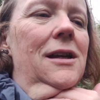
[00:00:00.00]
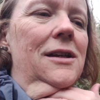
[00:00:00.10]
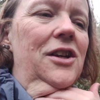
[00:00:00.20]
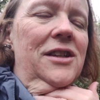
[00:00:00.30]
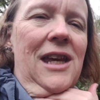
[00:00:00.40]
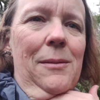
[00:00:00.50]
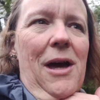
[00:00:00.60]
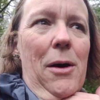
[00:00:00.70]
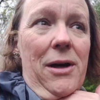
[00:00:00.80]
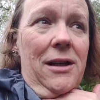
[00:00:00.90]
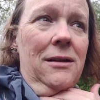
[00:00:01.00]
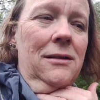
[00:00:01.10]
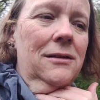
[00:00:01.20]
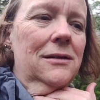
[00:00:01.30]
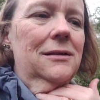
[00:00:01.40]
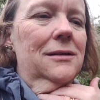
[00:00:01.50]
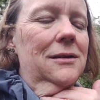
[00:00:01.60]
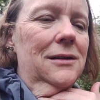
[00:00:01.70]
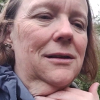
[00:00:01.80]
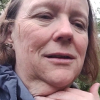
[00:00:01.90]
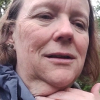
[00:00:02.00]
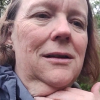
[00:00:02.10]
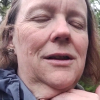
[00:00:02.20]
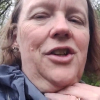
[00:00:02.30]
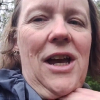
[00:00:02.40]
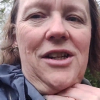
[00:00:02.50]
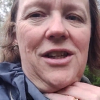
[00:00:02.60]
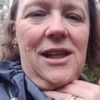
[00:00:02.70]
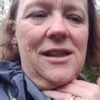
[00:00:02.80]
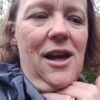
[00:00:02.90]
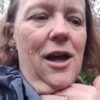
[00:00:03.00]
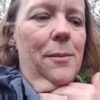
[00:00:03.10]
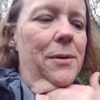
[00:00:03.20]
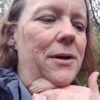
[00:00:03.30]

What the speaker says: just keep going, change things up.